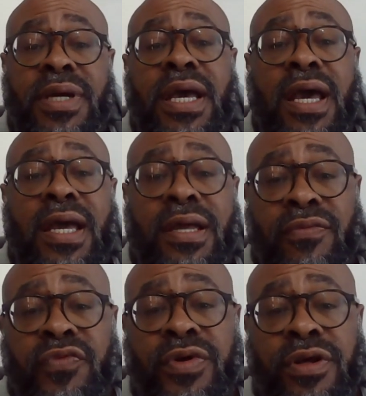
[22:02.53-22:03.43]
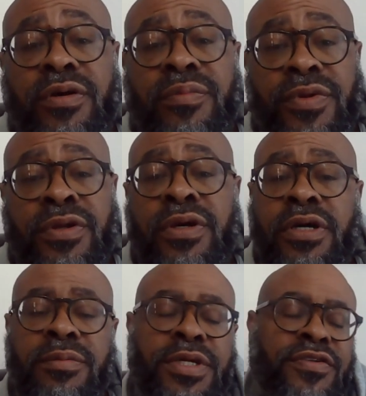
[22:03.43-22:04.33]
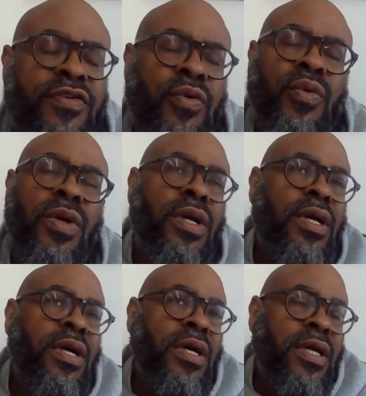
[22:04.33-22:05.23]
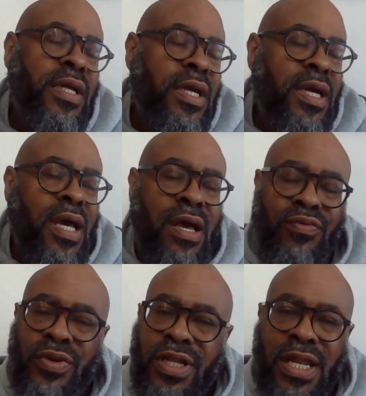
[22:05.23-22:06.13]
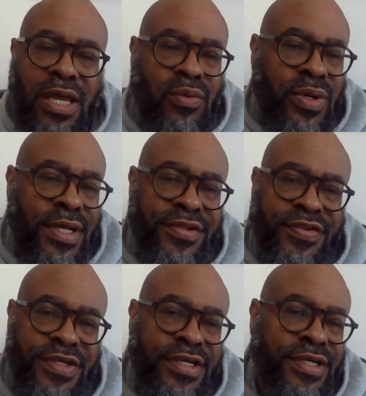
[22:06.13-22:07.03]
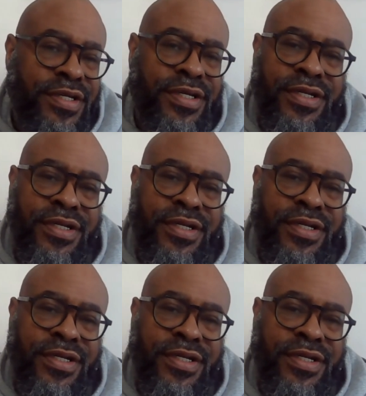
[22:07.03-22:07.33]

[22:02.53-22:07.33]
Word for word: of guy for them. You know what I mean? So yeah, I really like what I see.